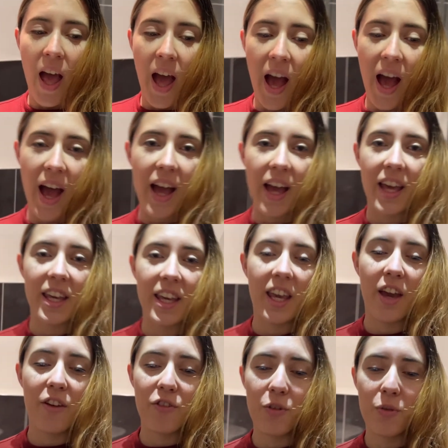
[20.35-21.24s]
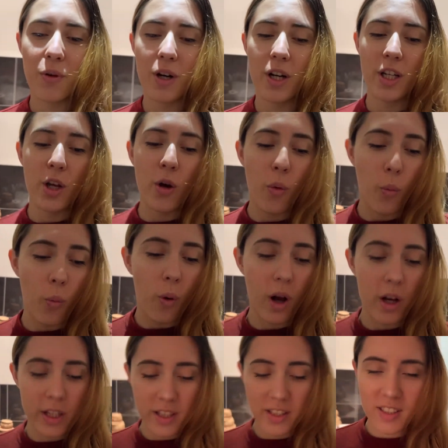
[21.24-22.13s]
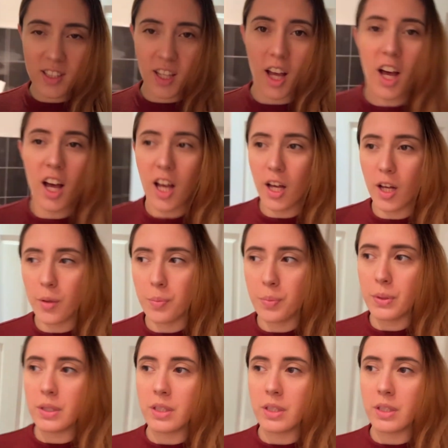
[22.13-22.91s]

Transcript: Hi everyone, what is up?